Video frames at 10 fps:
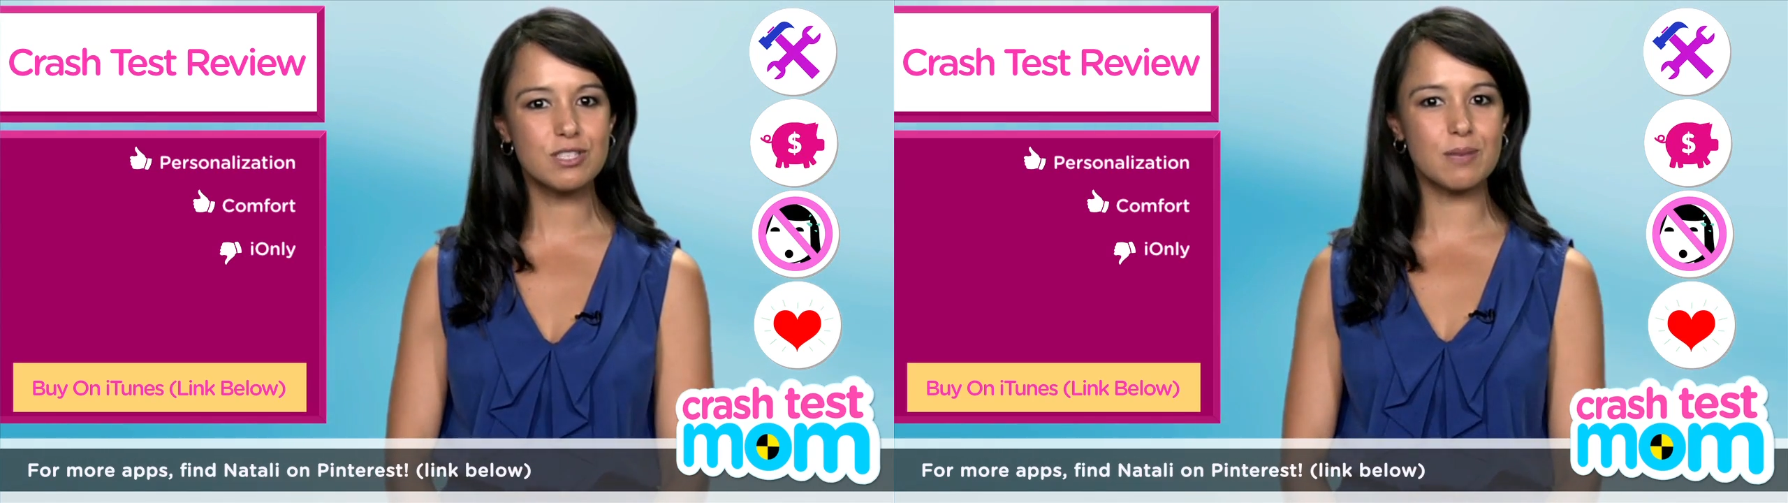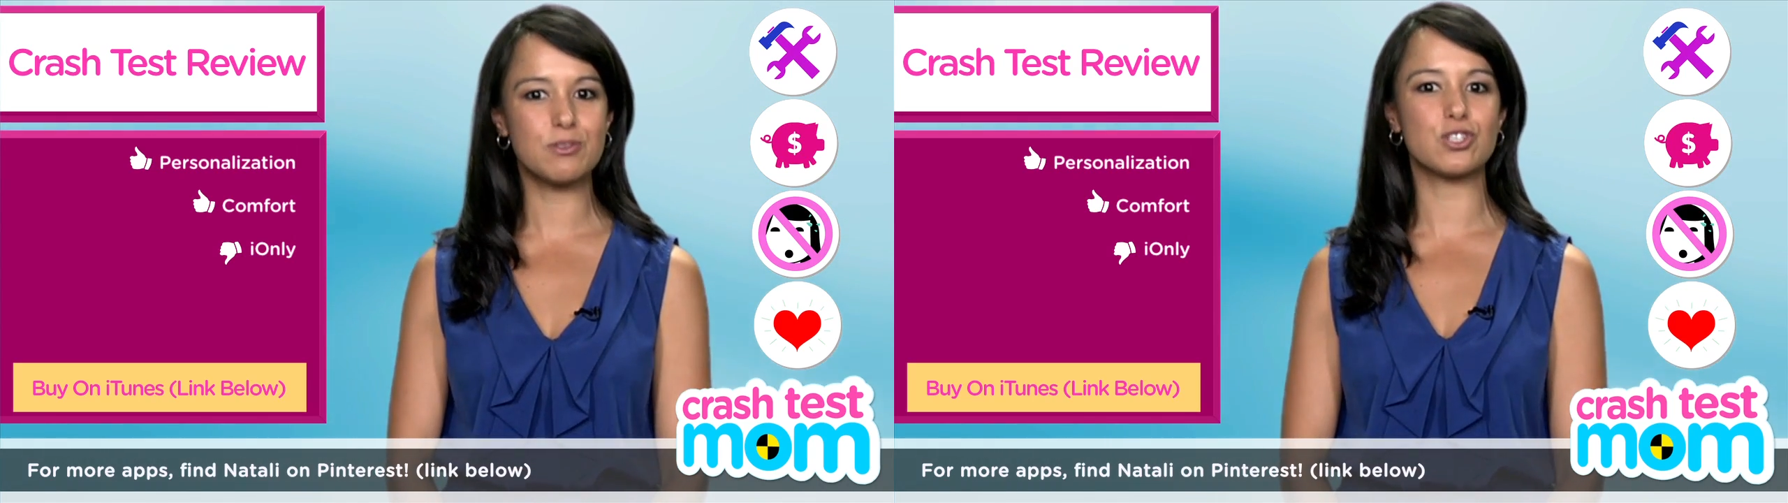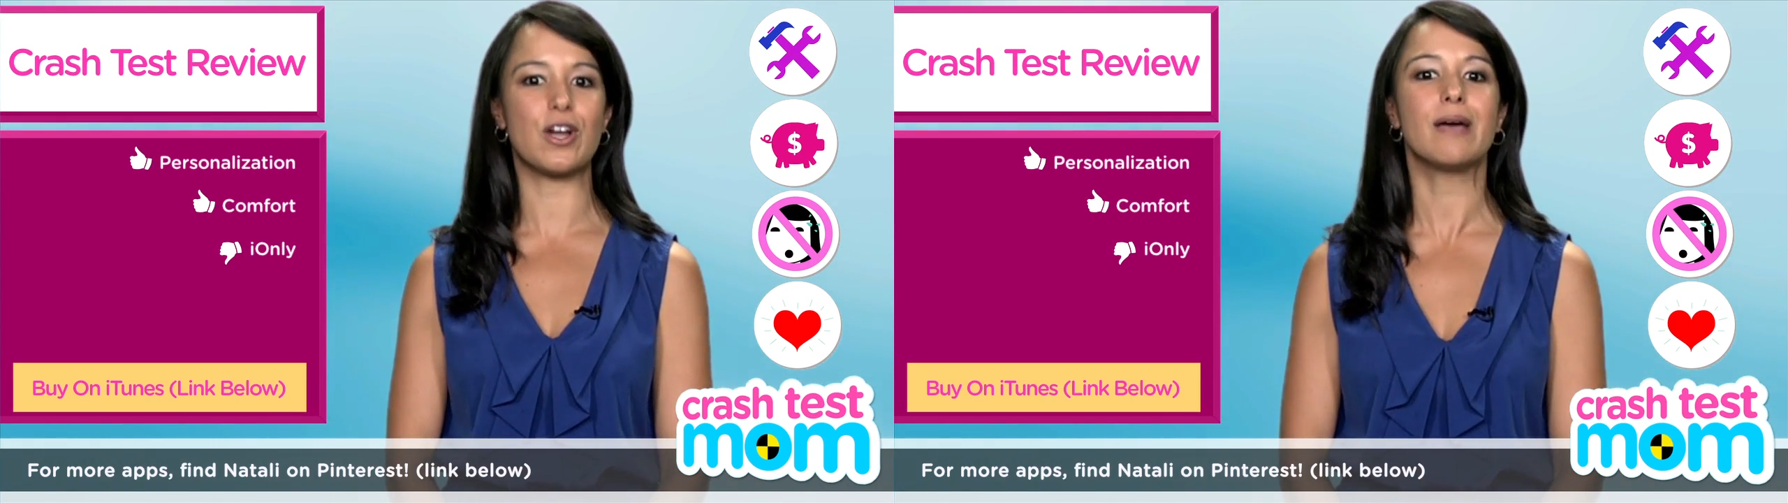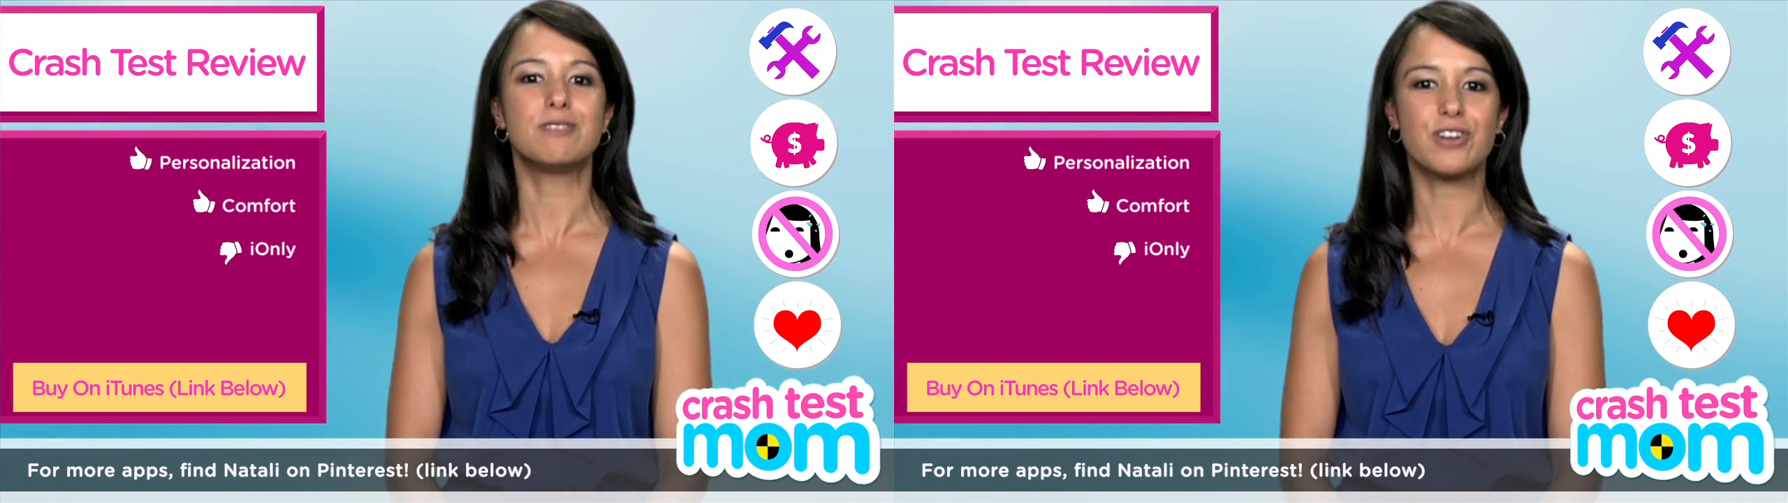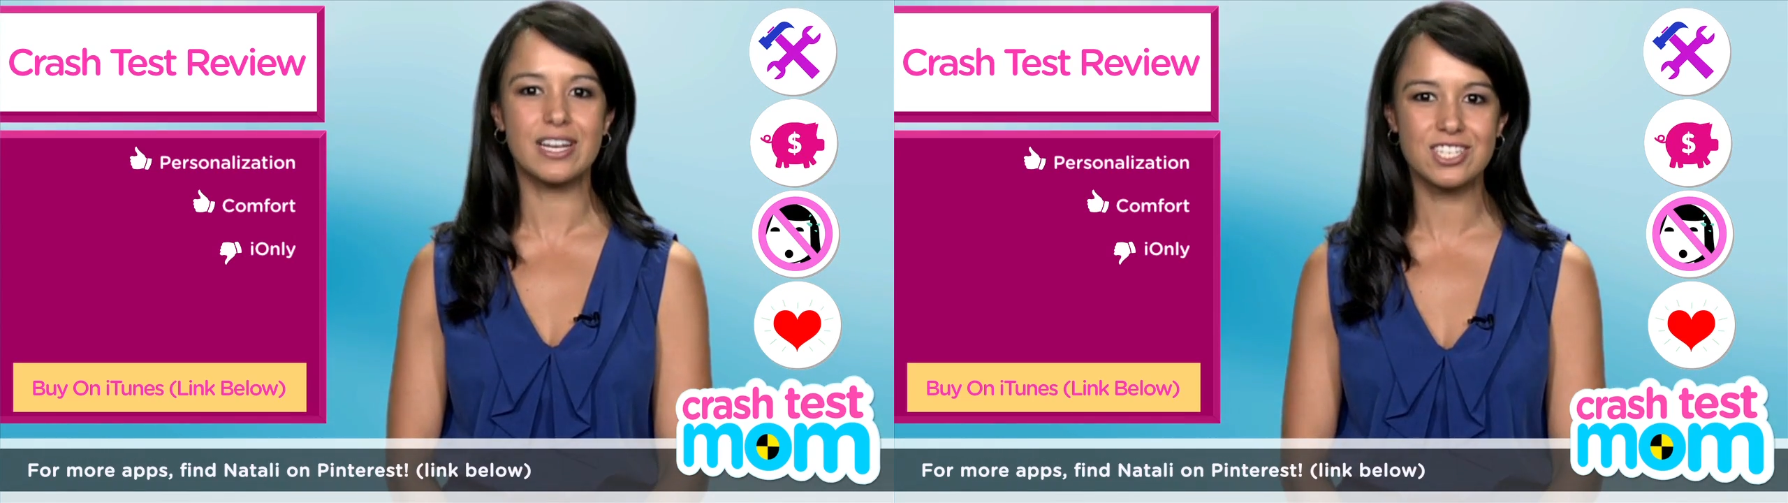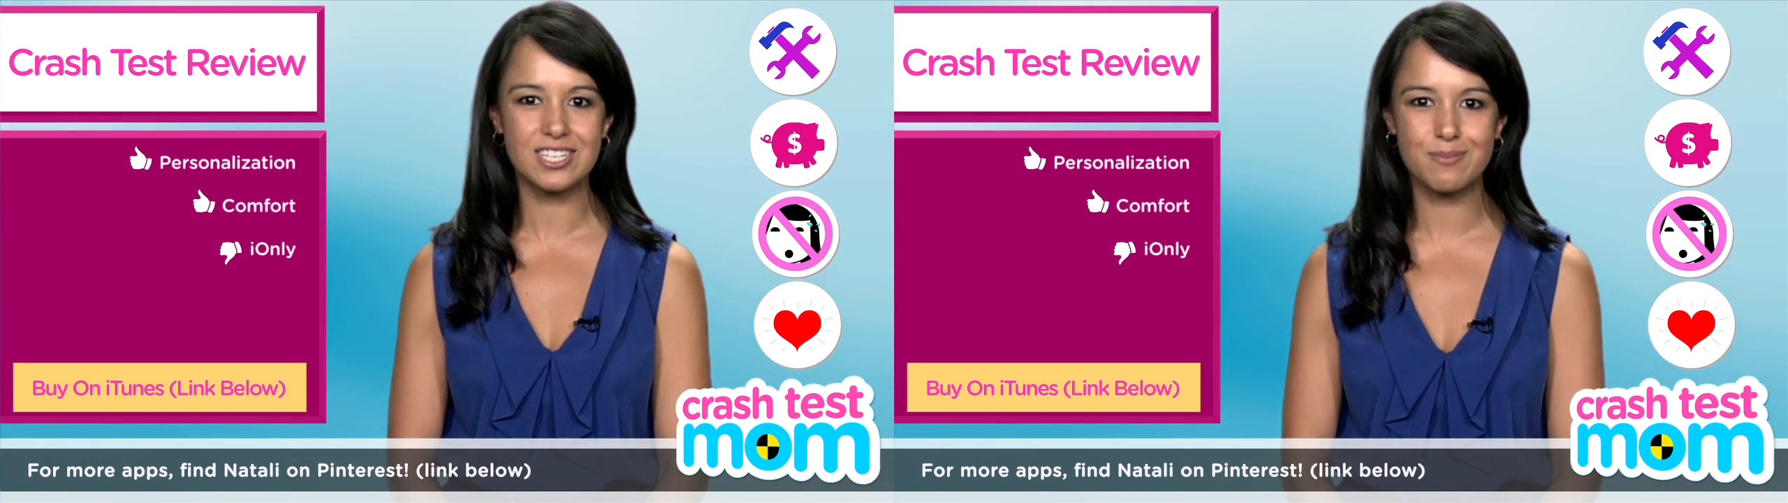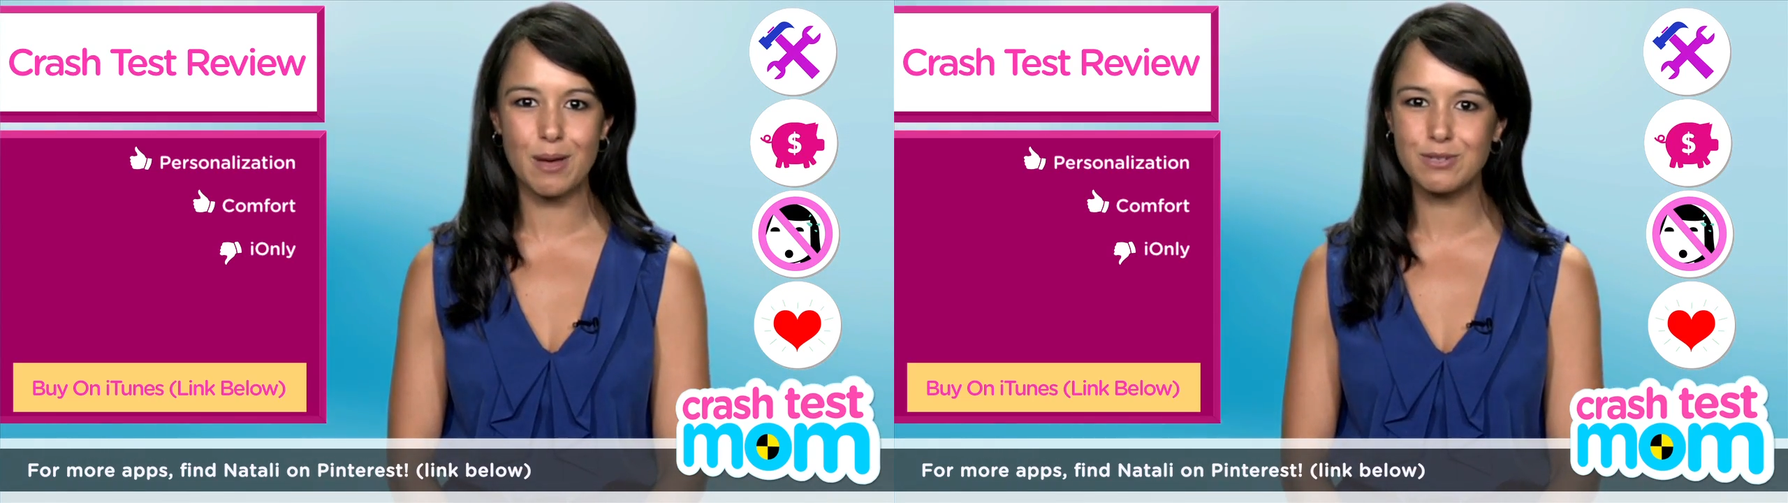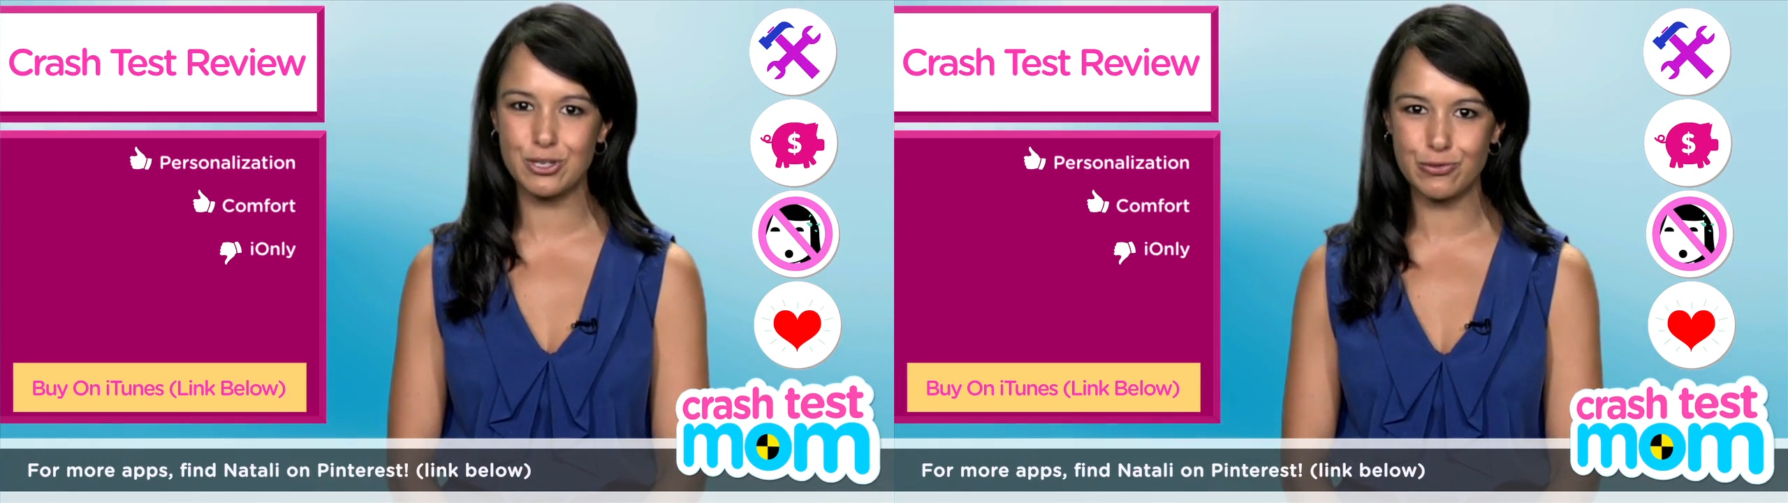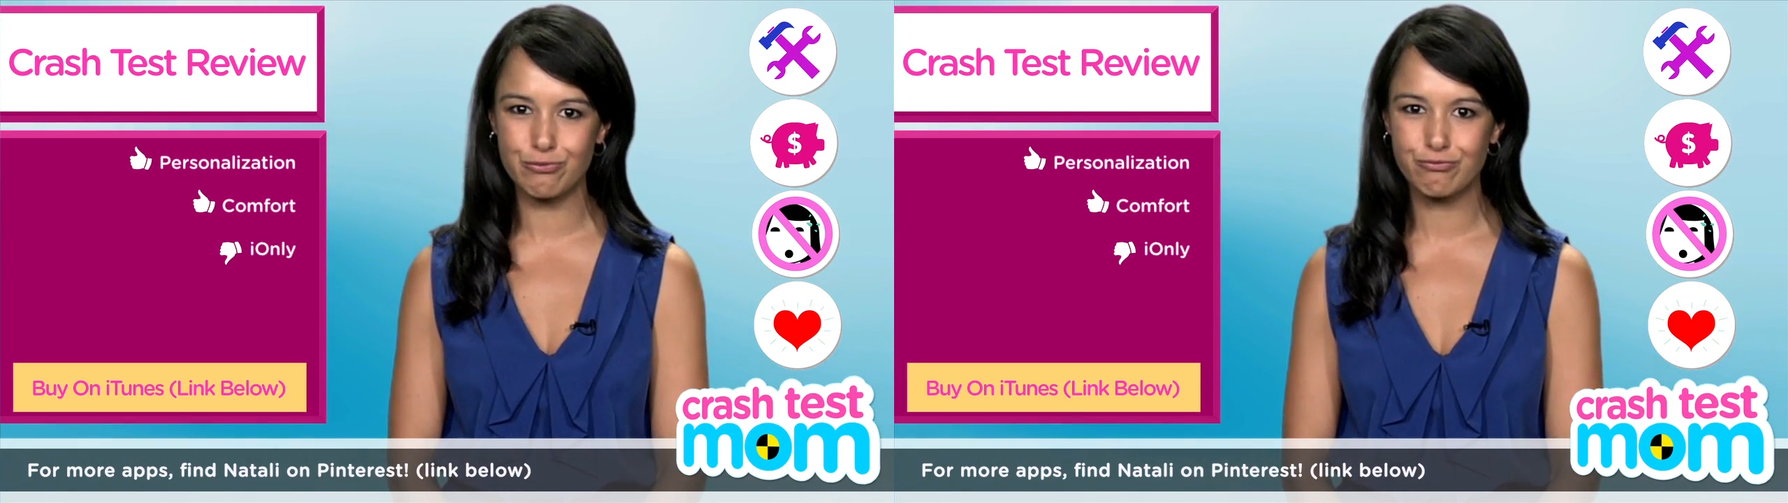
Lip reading: subscribe to Crash Test Mom too.